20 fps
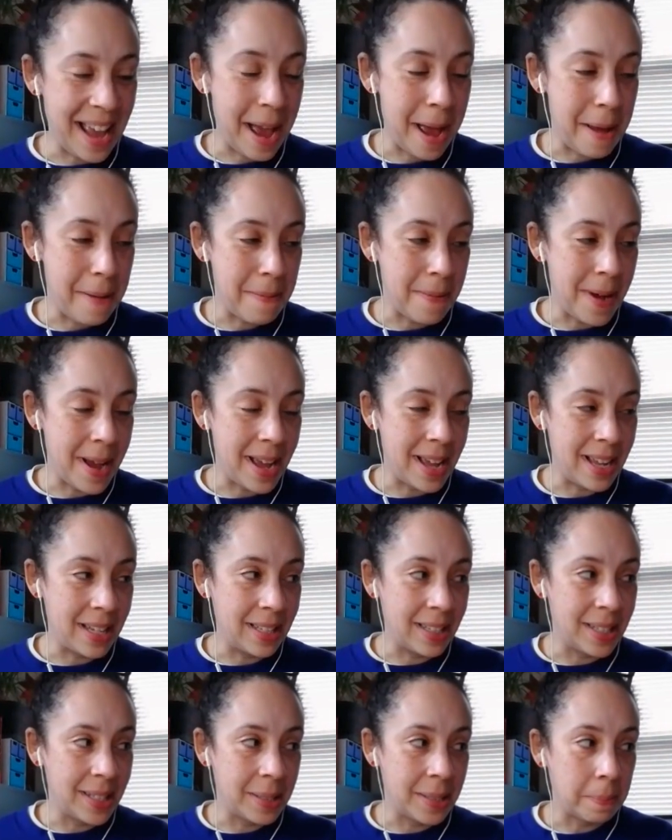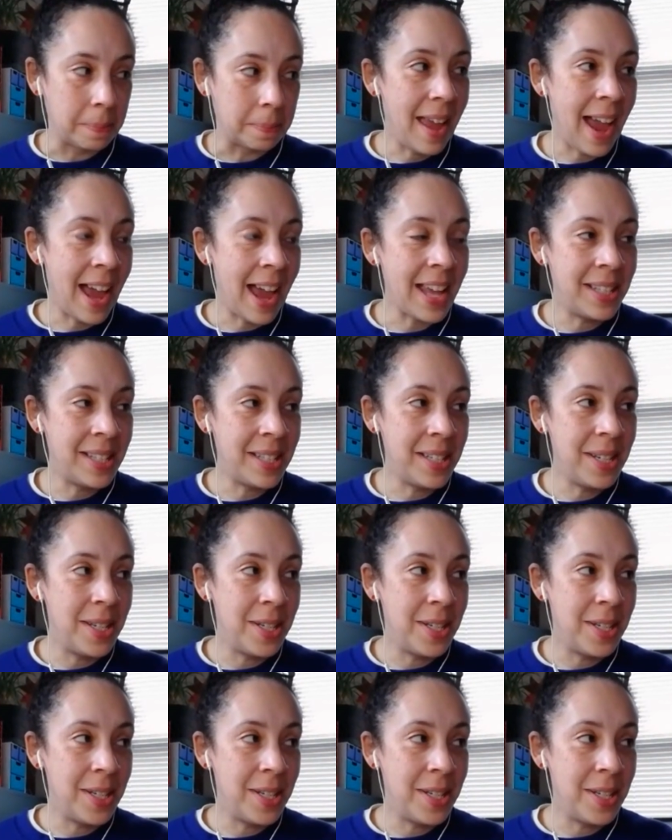I was asked to